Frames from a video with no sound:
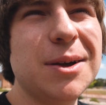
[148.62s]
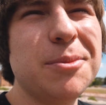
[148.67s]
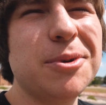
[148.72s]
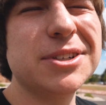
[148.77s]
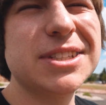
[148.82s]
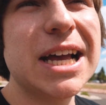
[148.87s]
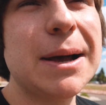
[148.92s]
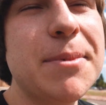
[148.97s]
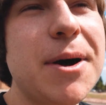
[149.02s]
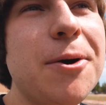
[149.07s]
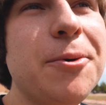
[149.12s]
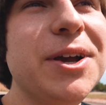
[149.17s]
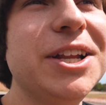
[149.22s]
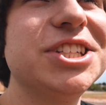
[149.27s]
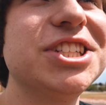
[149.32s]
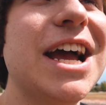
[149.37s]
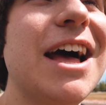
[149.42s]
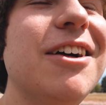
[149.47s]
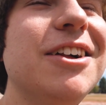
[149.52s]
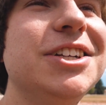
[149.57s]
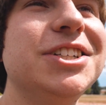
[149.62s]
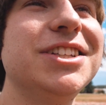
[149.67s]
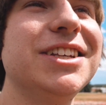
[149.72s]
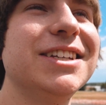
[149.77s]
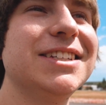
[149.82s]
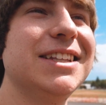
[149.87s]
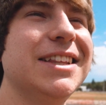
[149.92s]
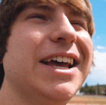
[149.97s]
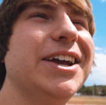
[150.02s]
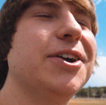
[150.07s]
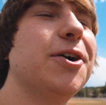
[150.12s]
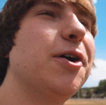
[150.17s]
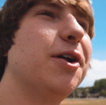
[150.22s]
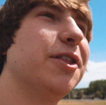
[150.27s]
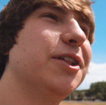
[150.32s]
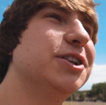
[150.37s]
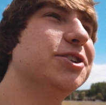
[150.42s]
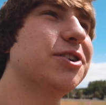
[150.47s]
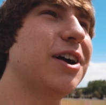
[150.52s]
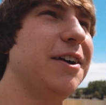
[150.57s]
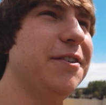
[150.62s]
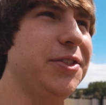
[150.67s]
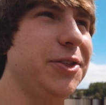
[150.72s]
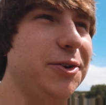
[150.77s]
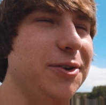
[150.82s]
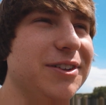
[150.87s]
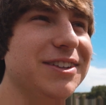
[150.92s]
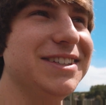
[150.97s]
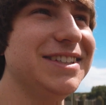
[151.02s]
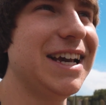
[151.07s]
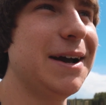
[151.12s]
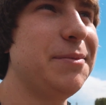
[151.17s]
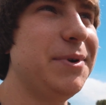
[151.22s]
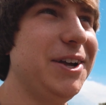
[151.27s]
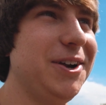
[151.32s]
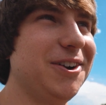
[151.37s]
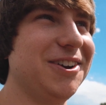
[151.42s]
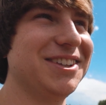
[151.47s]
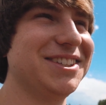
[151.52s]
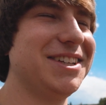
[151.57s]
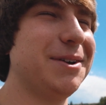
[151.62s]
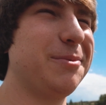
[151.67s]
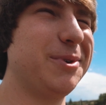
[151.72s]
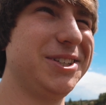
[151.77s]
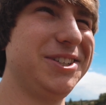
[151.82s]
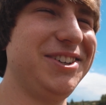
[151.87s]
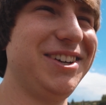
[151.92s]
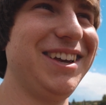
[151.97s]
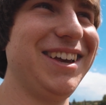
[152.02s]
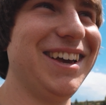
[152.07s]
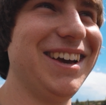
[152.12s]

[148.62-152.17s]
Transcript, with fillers: numbers, how about we challenge this and like go to the drive-through and see how many girls' numbers you can